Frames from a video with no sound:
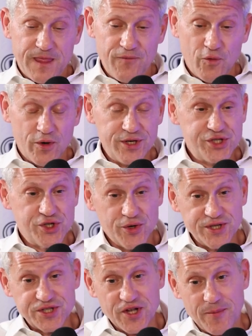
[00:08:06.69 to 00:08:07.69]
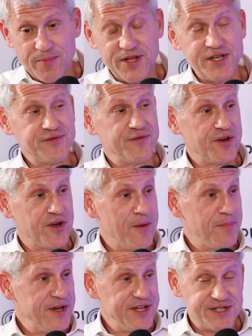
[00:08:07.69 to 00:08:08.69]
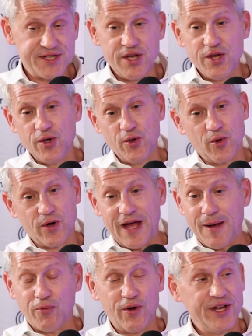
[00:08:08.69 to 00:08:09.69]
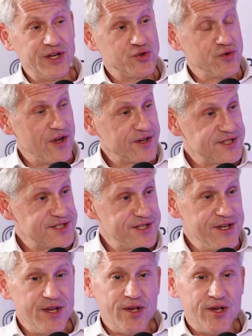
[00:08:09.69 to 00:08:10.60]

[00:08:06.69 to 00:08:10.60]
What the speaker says: insurance companies, for companies who are operating trucks,